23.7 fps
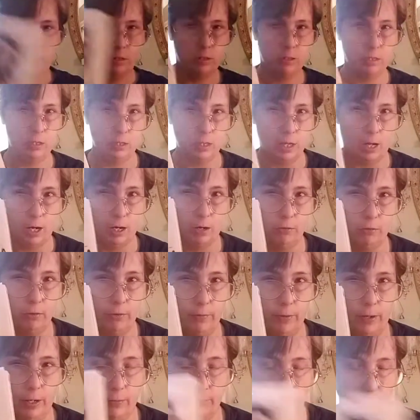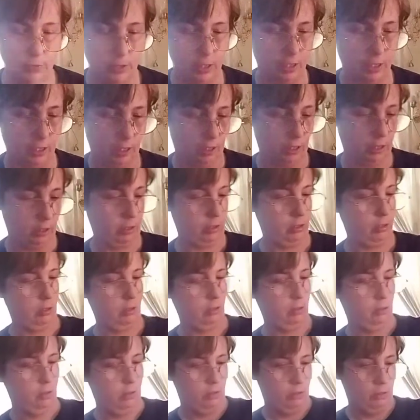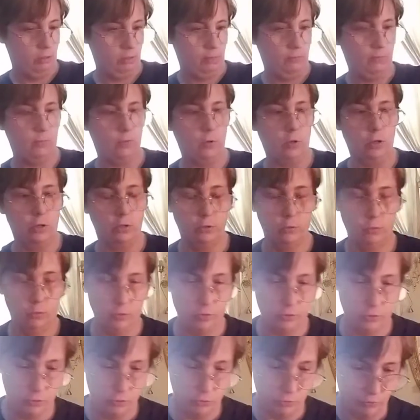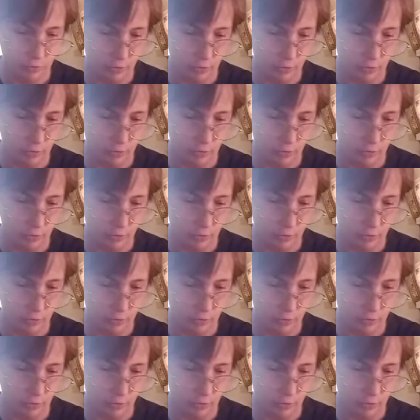the Diary of Anne Frank. For all you listeners